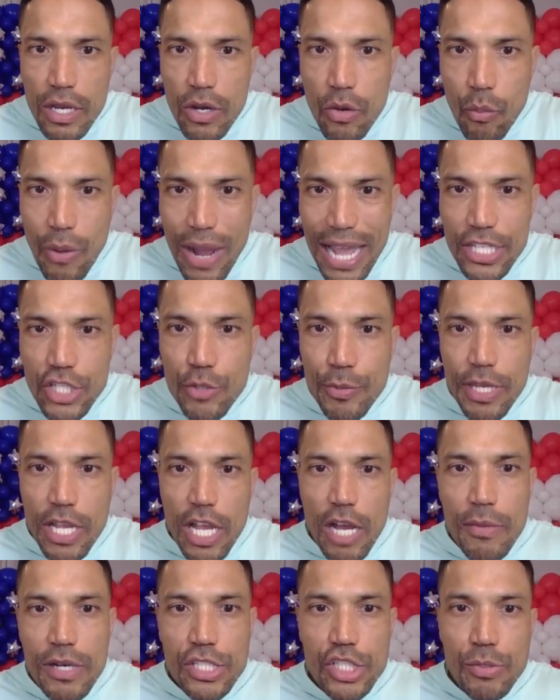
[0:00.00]
Why did you
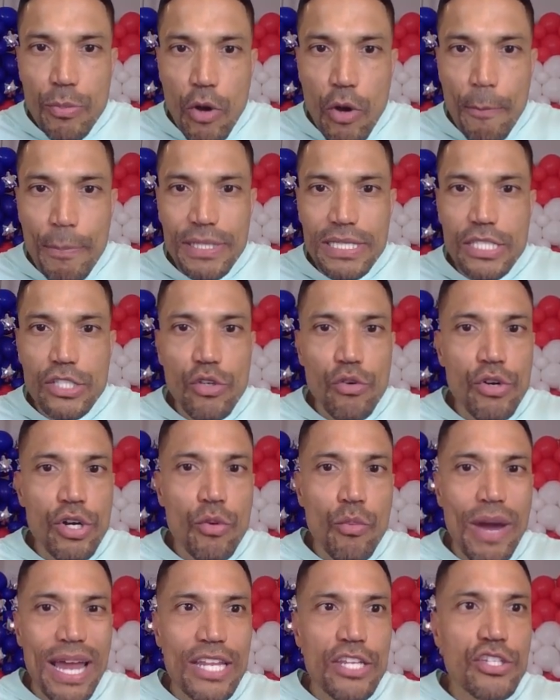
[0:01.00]
become a small business owner?
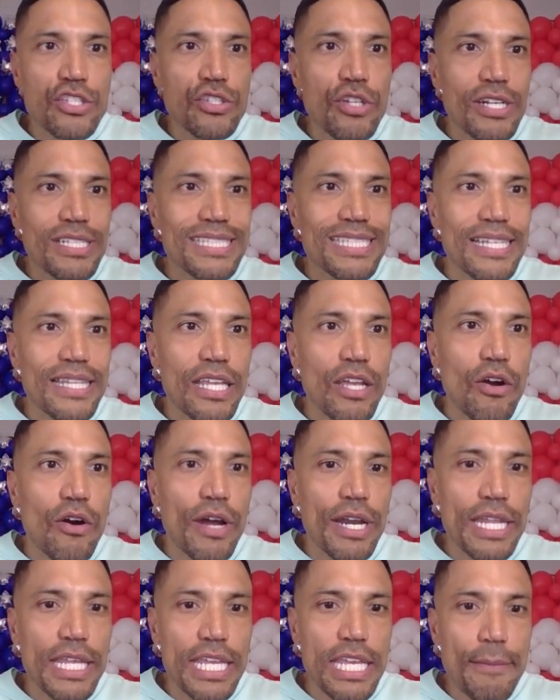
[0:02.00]
Why did you start selling
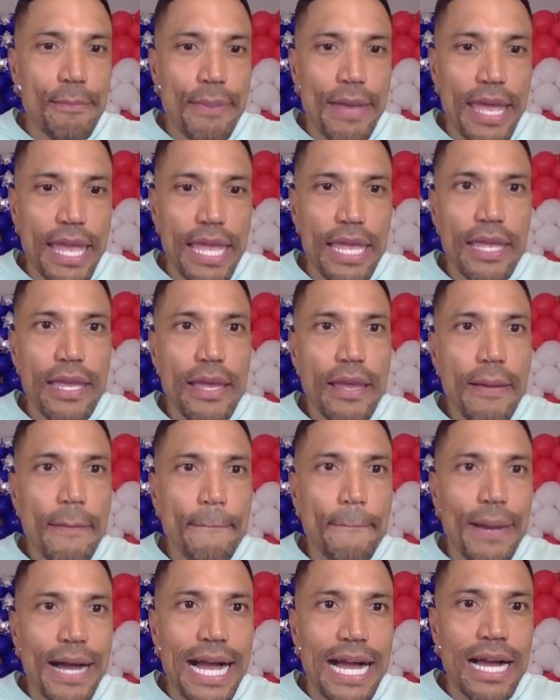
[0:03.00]
on eBay?
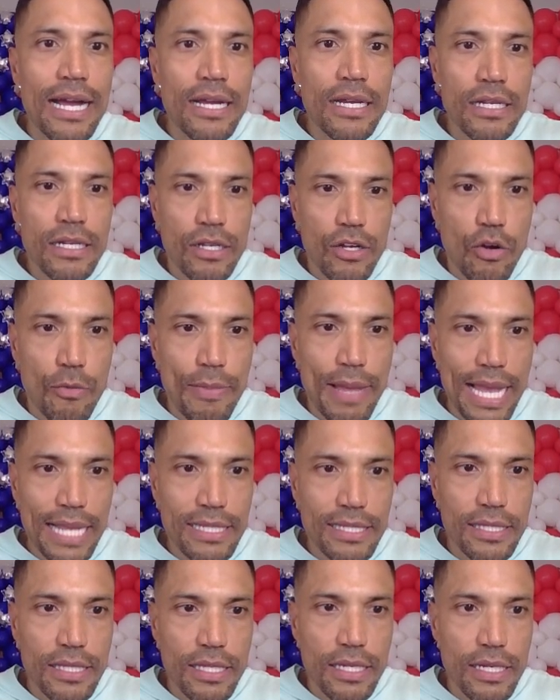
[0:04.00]
Bang, go back
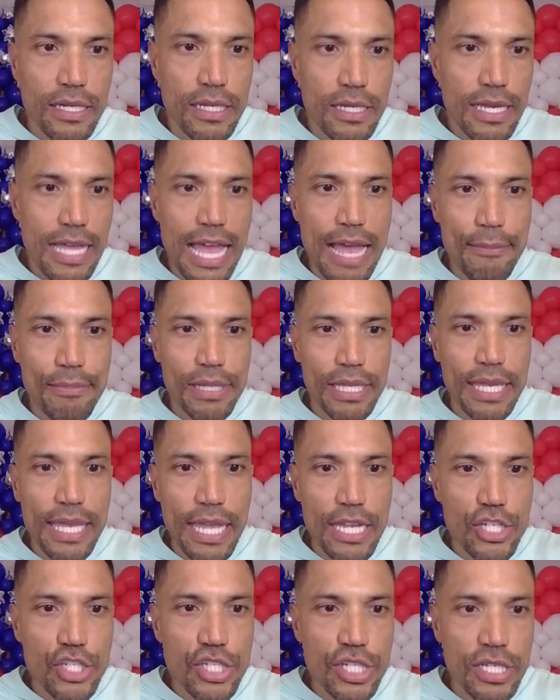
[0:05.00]
to the
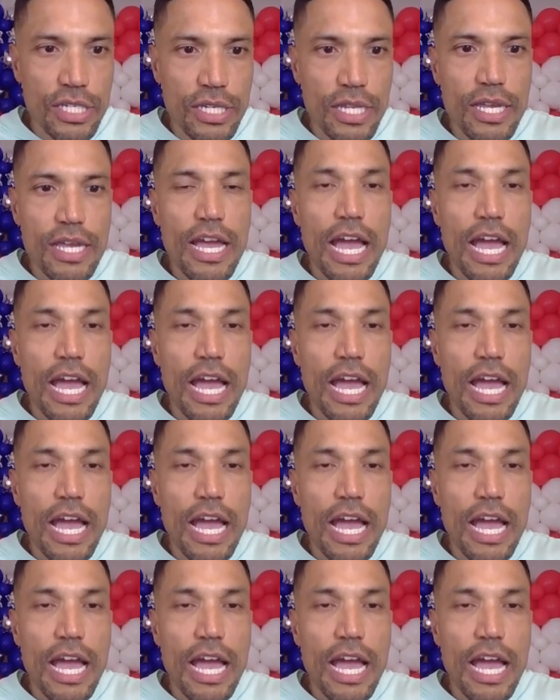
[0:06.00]
application.